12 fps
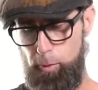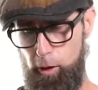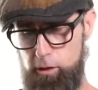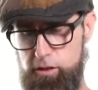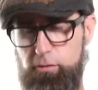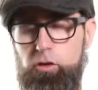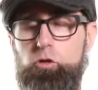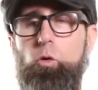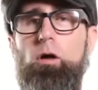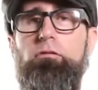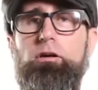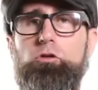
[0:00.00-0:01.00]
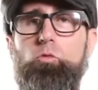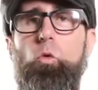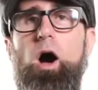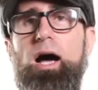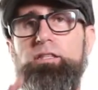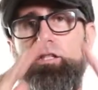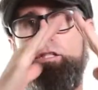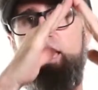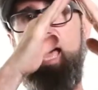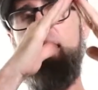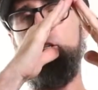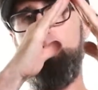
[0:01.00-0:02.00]
burst of the 1200 watts, it's
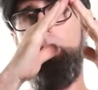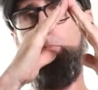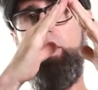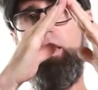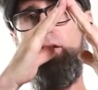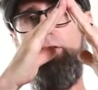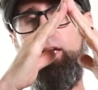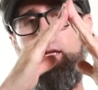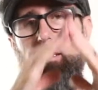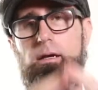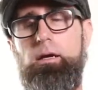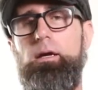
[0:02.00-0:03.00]
catching the peak of it.